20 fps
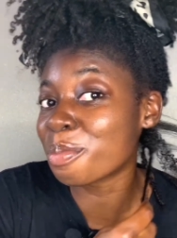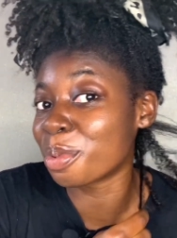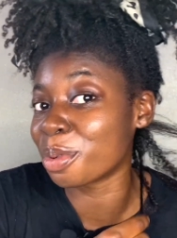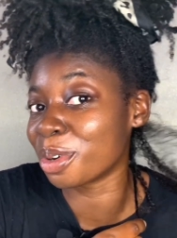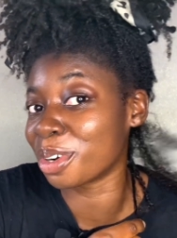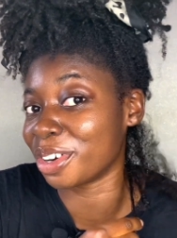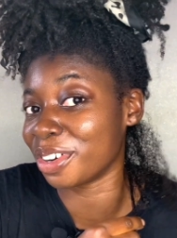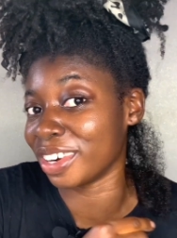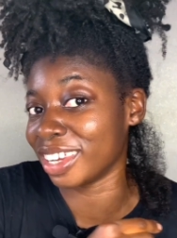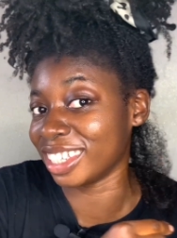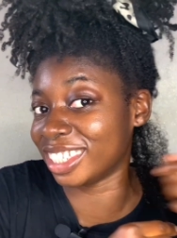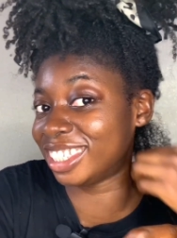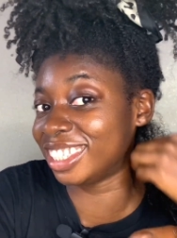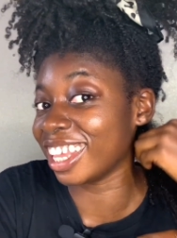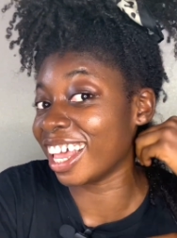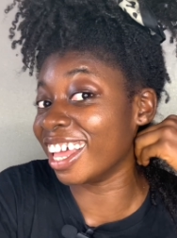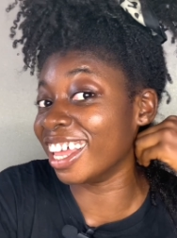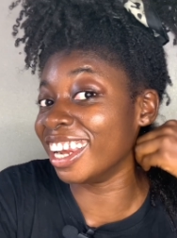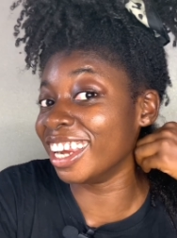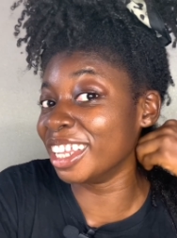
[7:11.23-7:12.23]
progress,
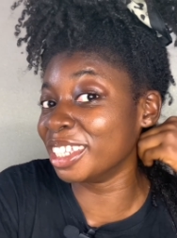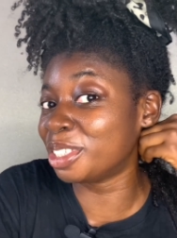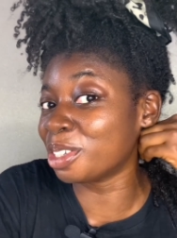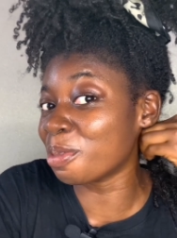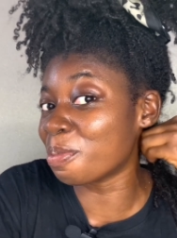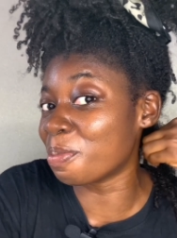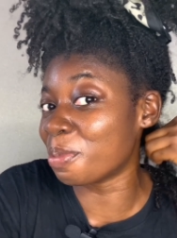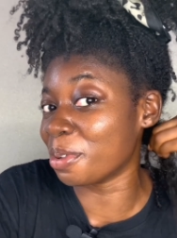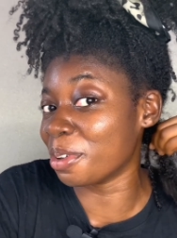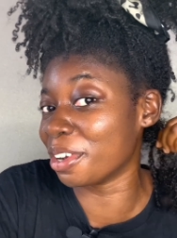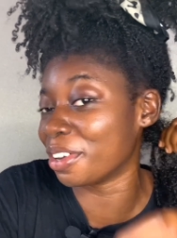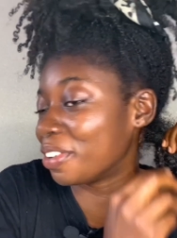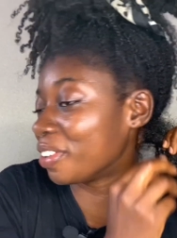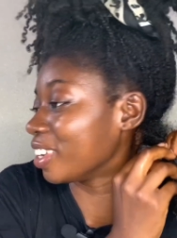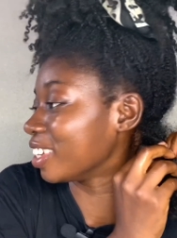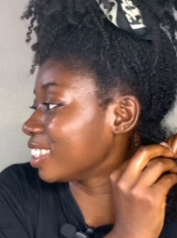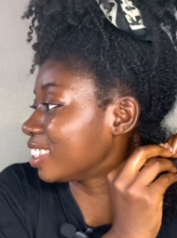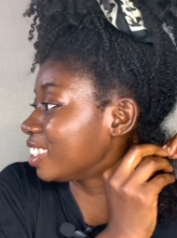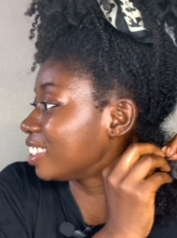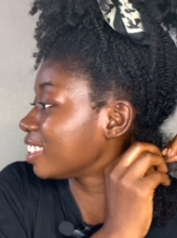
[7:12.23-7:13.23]
a little
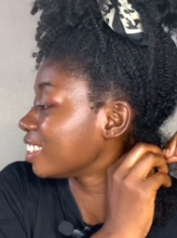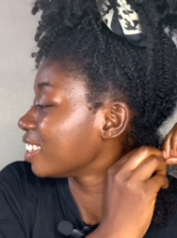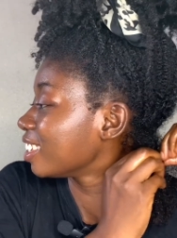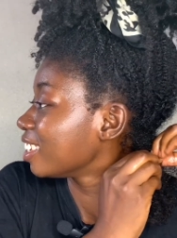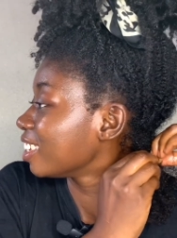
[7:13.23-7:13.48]
progress.